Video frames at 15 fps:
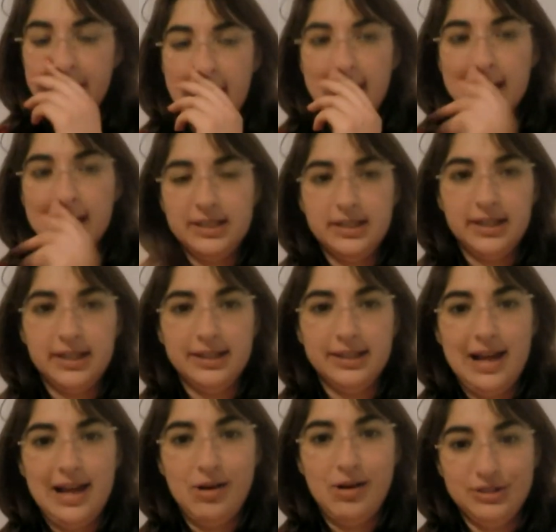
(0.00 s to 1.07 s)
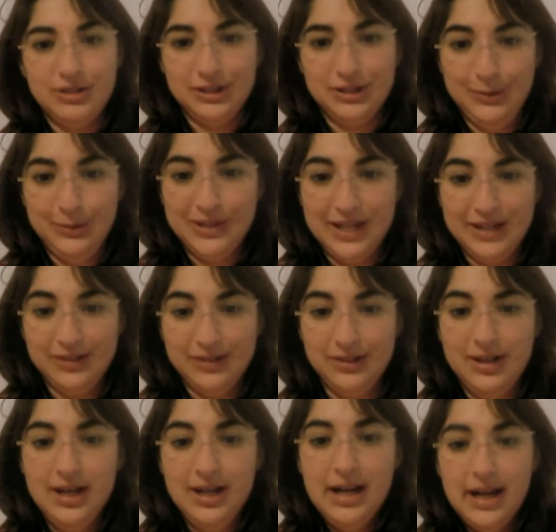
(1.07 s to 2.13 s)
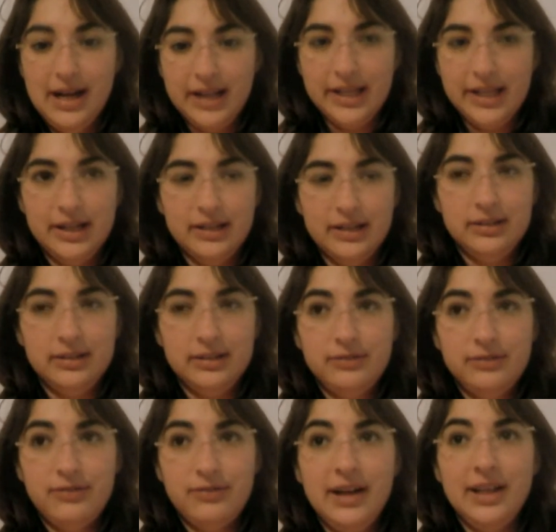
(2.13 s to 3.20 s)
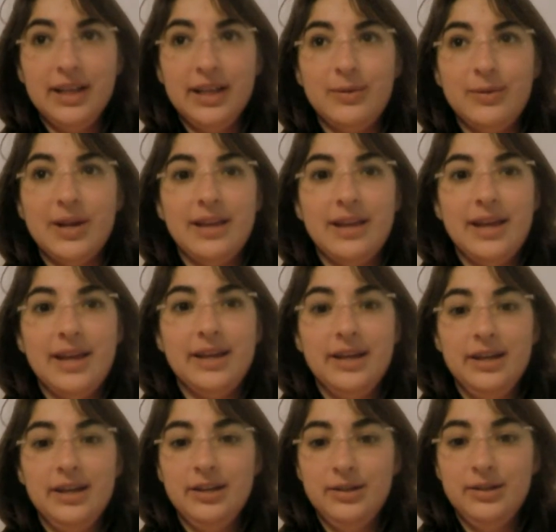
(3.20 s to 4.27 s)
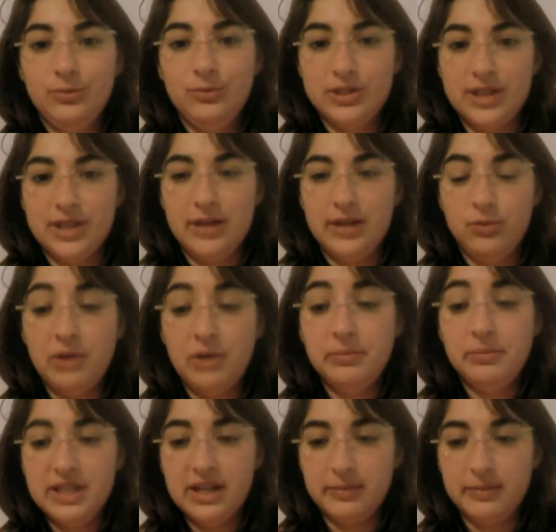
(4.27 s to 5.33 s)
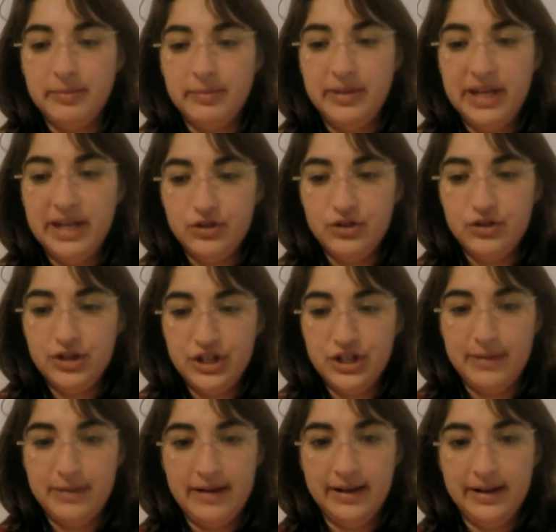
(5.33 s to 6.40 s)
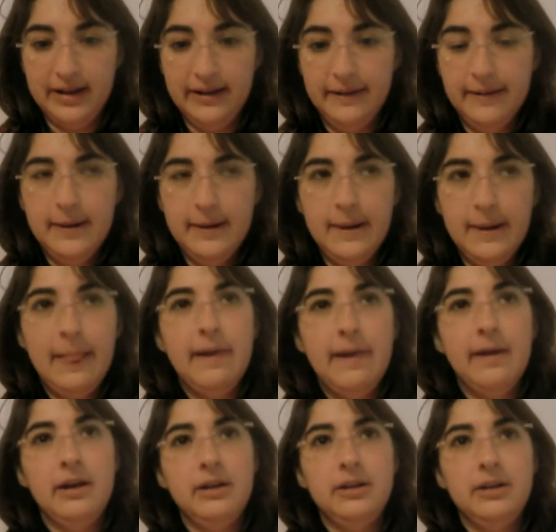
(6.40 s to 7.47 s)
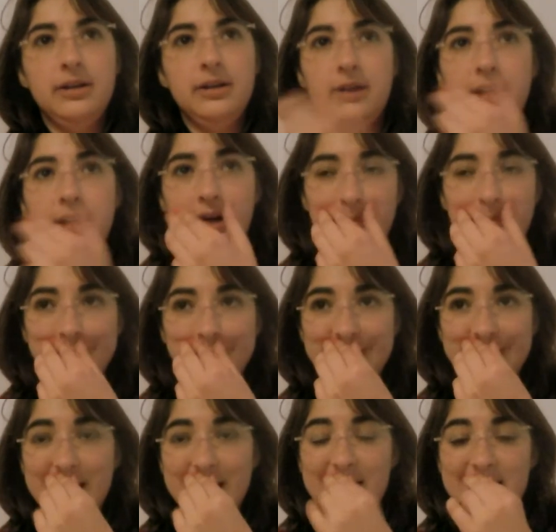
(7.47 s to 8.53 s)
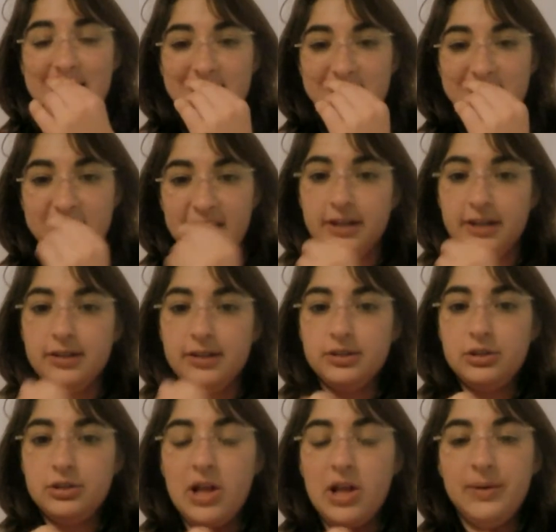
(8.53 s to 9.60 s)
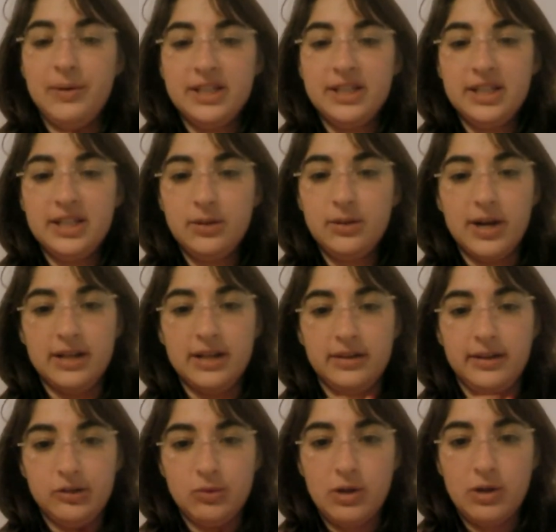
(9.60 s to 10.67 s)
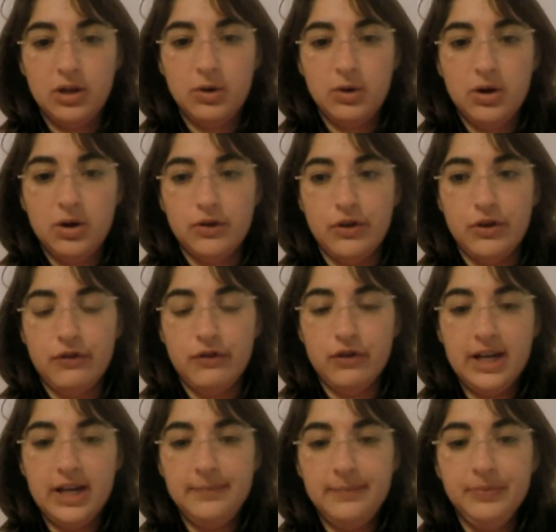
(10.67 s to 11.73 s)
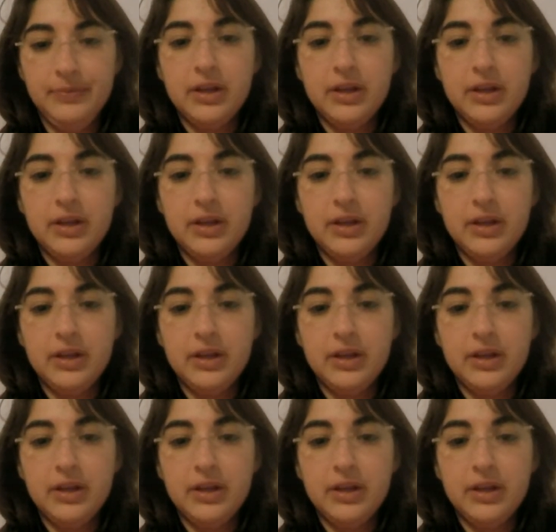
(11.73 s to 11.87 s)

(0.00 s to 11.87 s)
I got stuck in the allergist loop cycle, and then finally when I I would be telling my pediatrician about it, and I had this like swallowing tic where I had to like swallow over and over again,